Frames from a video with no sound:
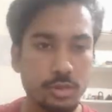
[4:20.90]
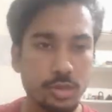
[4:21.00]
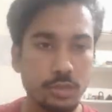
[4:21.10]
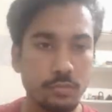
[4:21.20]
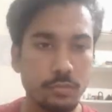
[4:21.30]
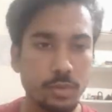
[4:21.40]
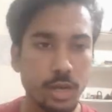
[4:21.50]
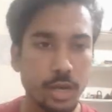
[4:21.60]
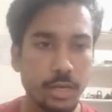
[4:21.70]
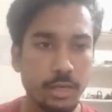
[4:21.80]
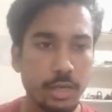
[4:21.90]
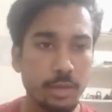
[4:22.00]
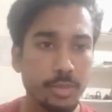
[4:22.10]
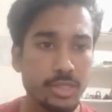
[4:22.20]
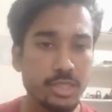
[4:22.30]
key and
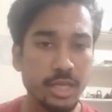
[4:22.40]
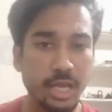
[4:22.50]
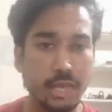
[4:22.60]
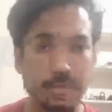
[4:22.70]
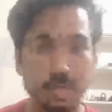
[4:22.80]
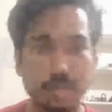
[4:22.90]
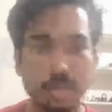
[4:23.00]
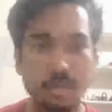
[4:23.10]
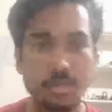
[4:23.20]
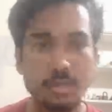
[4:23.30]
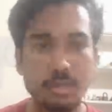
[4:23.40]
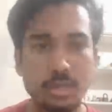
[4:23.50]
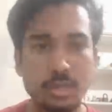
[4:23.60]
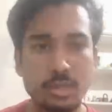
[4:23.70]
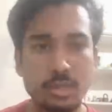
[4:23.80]
a messaging exception, since
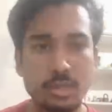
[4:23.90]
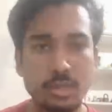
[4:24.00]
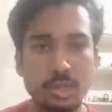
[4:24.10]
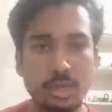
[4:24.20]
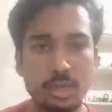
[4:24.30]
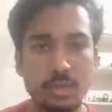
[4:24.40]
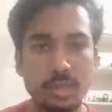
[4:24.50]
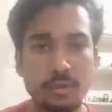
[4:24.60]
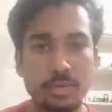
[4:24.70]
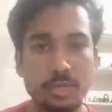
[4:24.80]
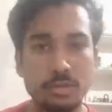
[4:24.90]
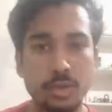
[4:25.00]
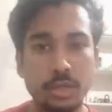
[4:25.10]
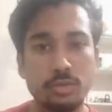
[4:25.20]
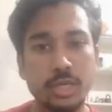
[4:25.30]
this service is
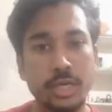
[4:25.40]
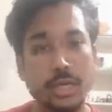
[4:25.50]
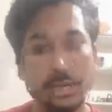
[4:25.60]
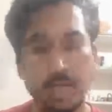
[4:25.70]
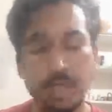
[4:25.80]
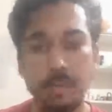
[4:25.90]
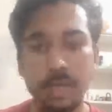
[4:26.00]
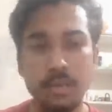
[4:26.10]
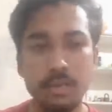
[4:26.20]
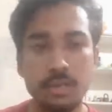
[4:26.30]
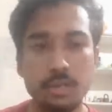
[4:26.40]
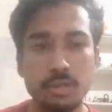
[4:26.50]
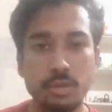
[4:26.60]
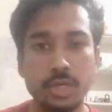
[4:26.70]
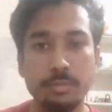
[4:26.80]
going to send an email,
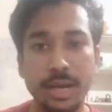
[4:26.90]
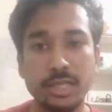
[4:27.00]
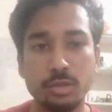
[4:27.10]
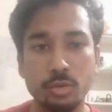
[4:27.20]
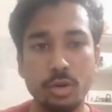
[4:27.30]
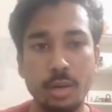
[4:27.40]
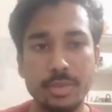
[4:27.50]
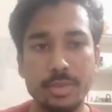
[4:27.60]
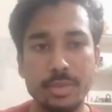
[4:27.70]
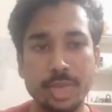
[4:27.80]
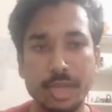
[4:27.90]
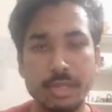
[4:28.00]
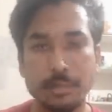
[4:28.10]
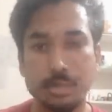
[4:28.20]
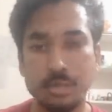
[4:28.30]
so it might throw a messaging
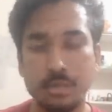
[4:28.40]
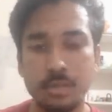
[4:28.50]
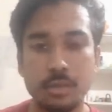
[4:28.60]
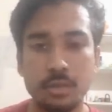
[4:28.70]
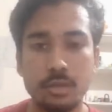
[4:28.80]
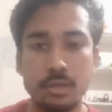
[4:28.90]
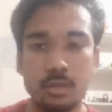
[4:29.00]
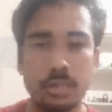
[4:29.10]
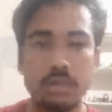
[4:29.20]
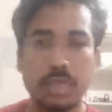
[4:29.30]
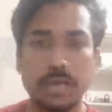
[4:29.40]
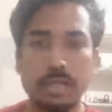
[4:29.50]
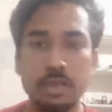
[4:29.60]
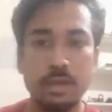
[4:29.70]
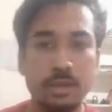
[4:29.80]
exception.
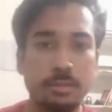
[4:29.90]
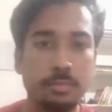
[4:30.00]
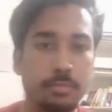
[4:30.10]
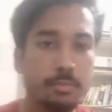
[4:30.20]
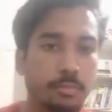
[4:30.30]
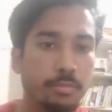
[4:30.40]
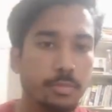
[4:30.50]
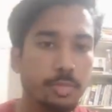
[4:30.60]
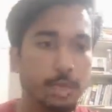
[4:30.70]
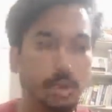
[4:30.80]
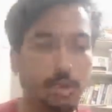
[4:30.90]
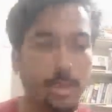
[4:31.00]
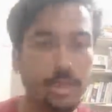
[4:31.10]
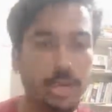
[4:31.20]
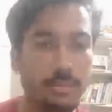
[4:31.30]
Inside the method,